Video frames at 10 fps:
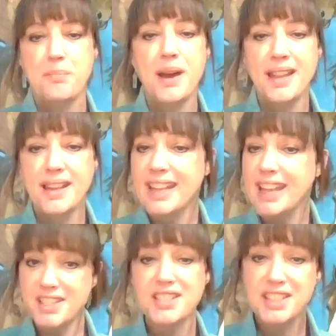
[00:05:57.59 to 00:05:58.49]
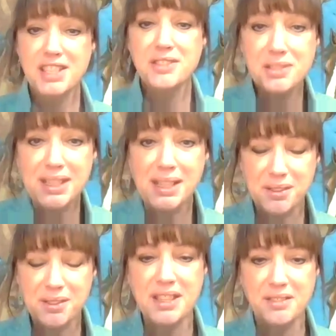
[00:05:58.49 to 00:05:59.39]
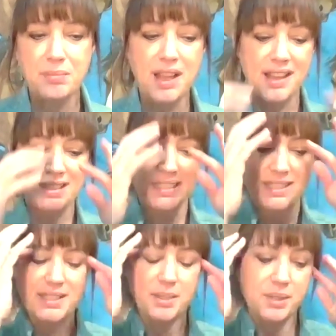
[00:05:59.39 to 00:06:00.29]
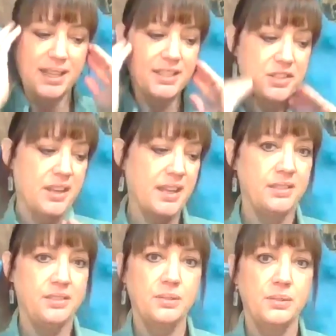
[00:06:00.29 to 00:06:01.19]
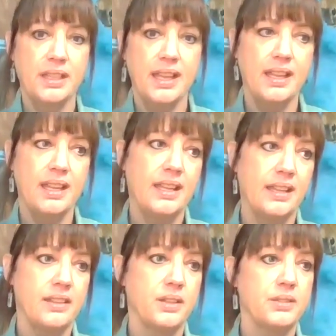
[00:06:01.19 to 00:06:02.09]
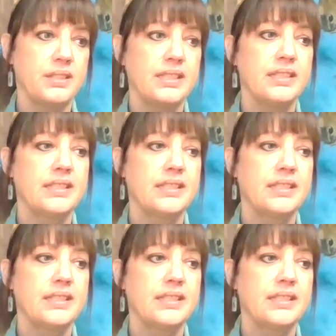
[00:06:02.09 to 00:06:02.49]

But occasionally you do get creative blocks. And so what I try to do when I get those is